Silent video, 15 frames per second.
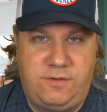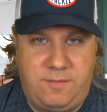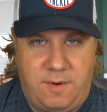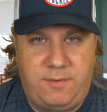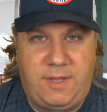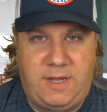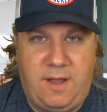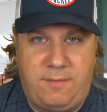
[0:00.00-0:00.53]
Remember,
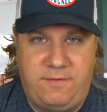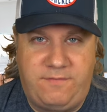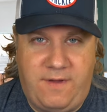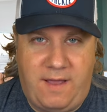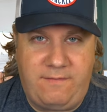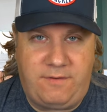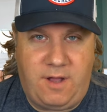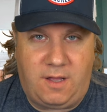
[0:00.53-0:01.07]
they come in
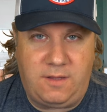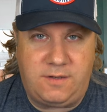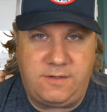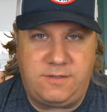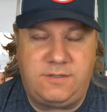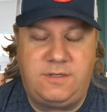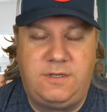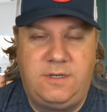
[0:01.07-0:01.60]
five
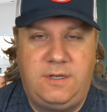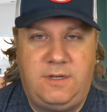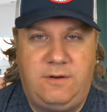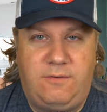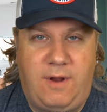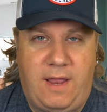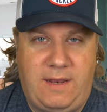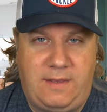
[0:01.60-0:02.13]
colors,
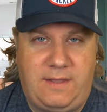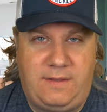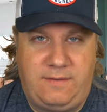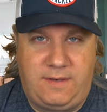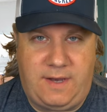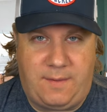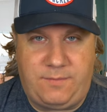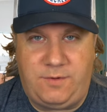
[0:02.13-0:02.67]
right? And they, the
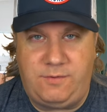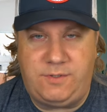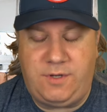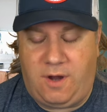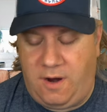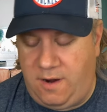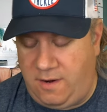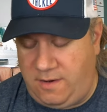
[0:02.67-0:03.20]
Neptune's
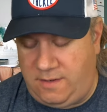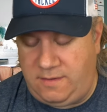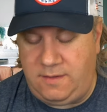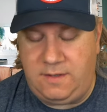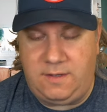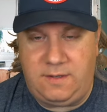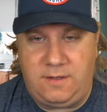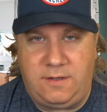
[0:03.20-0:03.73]
Heart and
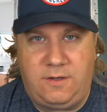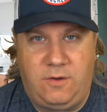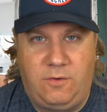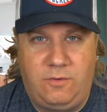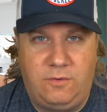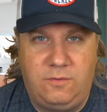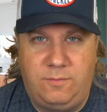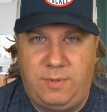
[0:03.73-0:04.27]
the
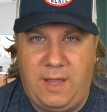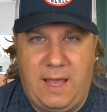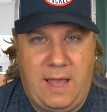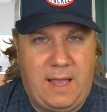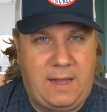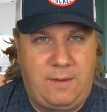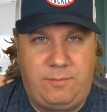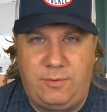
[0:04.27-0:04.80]
gold,
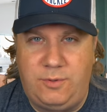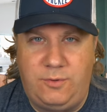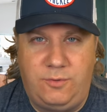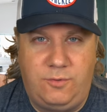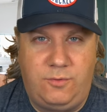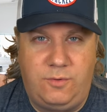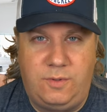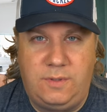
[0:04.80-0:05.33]
black,
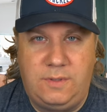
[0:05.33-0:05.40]
blue,